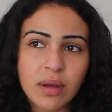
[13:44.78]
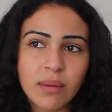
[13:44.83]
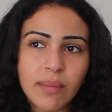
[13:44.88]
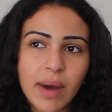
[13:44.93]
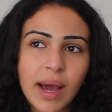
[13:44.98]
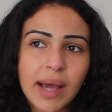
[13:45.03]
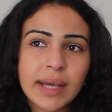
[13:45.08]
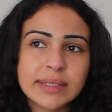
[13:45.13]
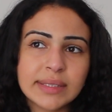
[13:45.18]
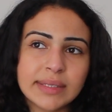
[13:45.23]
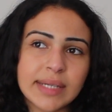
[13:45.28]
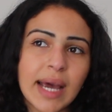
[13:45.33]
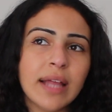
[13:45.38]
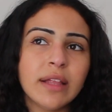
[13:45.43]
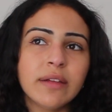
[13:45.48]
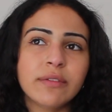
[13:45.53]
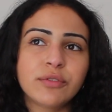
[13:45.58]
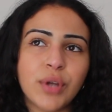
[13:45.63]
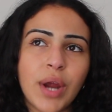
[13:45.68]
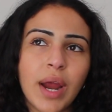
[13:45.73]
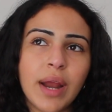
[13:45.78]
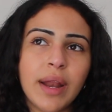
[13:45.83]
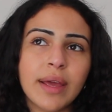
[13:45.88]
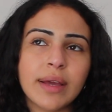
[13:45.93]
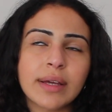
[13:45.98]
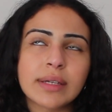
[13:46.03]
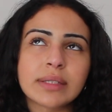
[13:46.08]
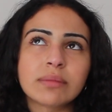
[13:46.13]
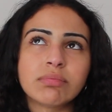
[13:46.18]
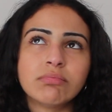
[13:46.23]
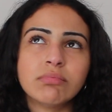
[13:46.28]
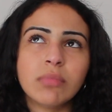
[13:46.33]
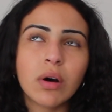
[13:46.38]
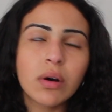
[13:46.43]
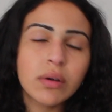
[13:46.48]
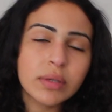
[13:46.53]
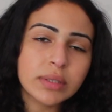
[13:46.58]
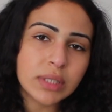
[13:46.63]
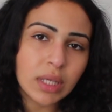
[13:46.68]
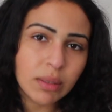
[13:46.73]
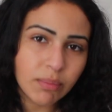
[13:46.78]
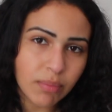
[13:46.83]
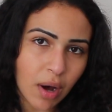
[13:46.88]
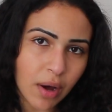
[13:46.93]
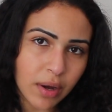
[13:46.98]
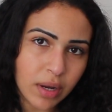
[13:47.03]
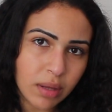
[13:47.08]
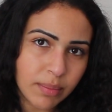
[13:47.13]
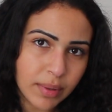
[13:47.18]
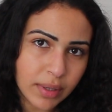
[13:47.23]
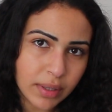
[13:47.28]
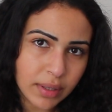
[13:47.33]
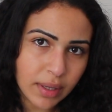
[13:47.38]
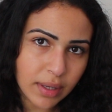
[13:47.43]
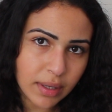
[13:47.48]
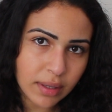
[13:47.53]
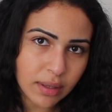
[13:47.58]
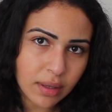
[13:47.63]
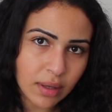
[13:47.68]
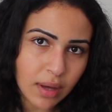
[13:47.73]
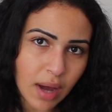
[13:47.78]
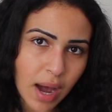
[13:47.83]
My style of training is mostly bodybuilding.